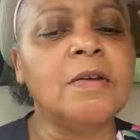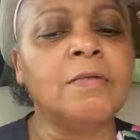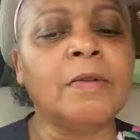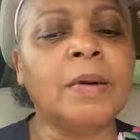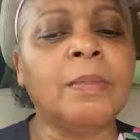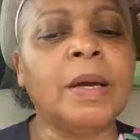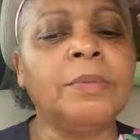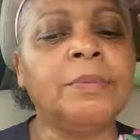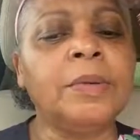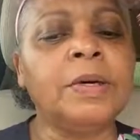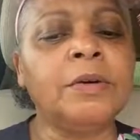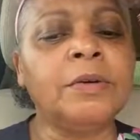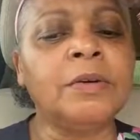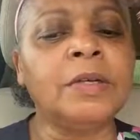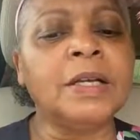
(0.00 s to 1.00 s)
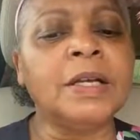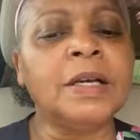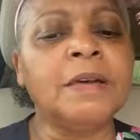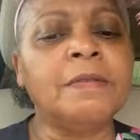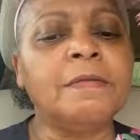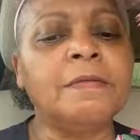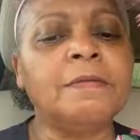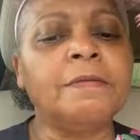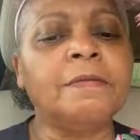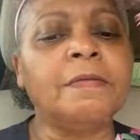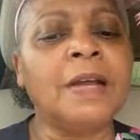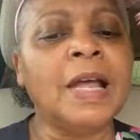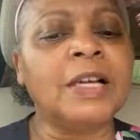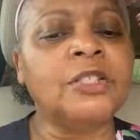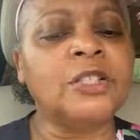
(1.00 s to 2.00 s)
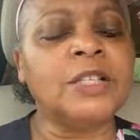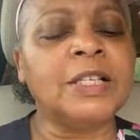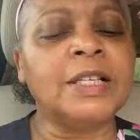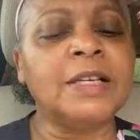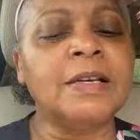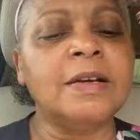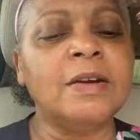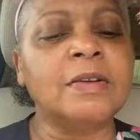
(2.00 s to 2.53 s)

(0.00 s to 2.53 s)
from a purely fleshly